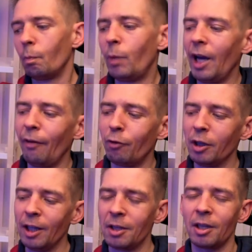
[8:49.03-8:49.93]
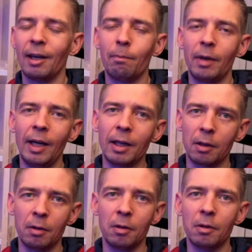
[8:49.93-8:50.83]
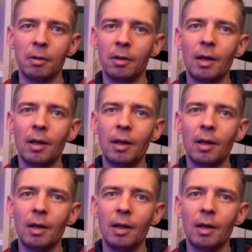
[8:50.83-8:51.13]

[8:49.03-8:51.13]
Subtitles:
pay for another repair or